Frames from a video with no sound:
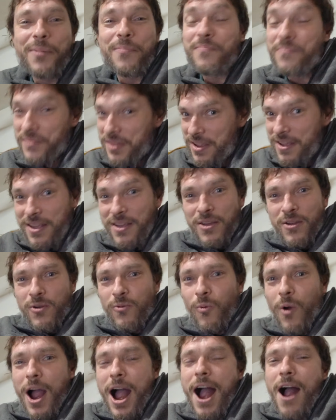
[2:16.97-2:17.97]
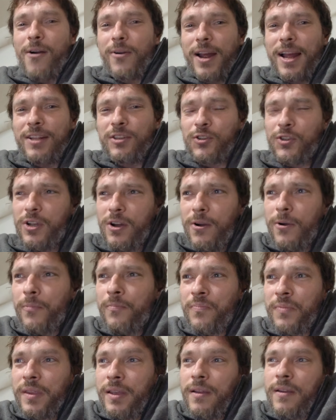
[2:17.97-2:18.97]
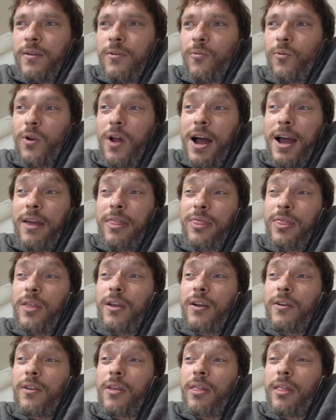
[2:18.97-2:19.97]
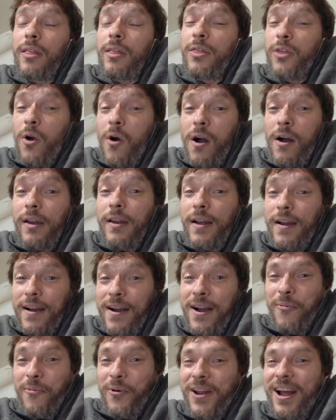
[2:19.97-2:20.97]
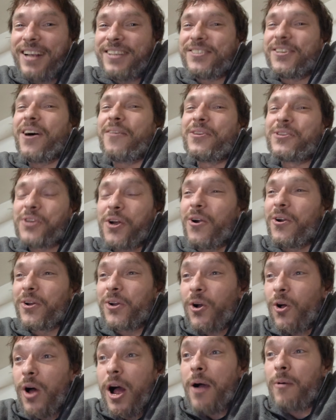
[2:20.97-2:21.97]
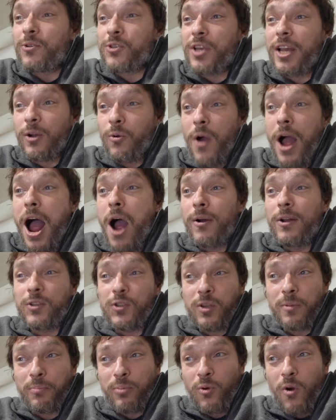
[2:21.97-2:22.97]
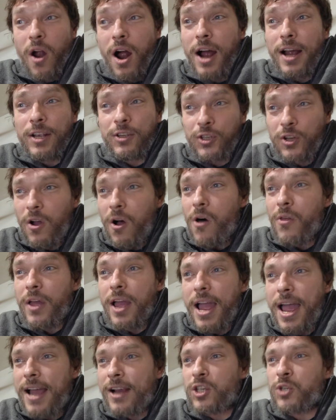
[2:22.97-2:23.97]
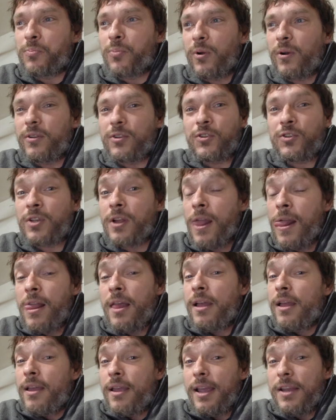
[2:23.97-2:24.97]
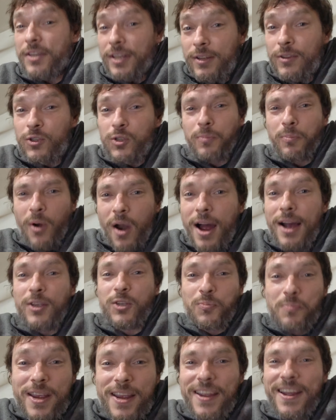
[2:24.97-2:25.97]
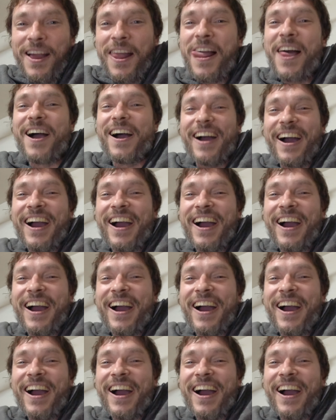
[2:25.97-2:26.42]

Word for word: Um, wow! And so what I th- thought when I saw this article, I was like, wow, it surprised all the experts it didn't surprise me.